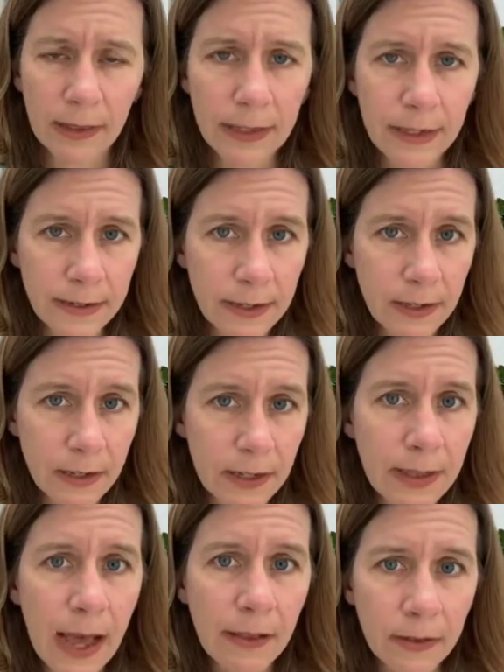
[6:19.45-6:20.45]
Listen
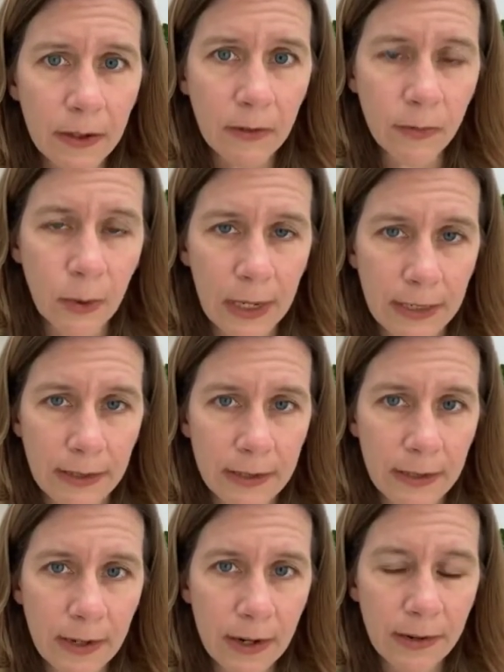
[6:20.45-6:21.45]
to that little
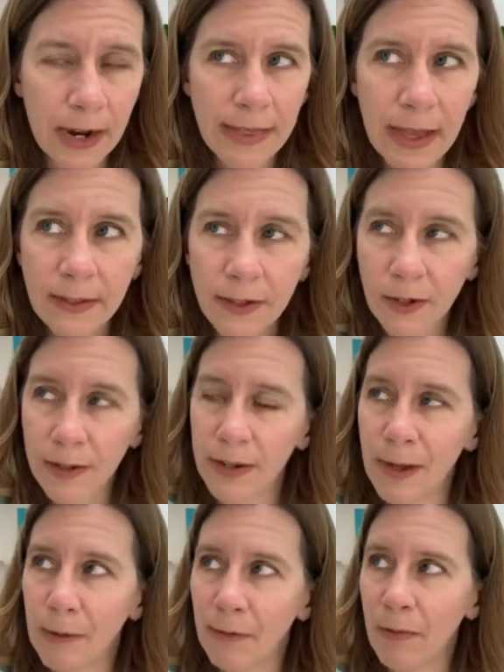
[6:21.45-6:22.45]
voice, right? That started
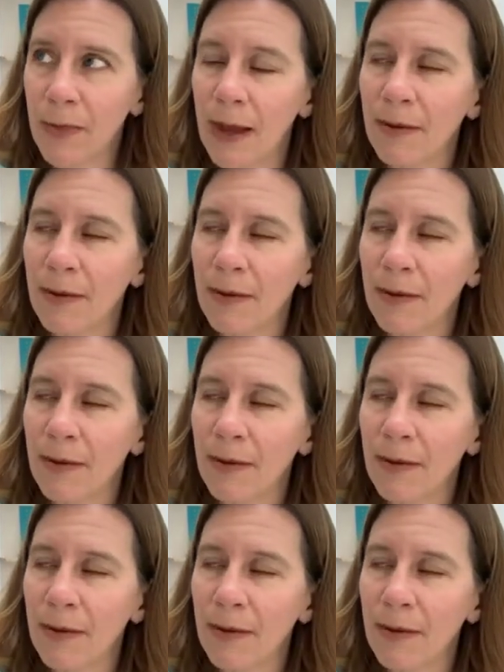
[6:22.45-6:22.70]
to come up for me.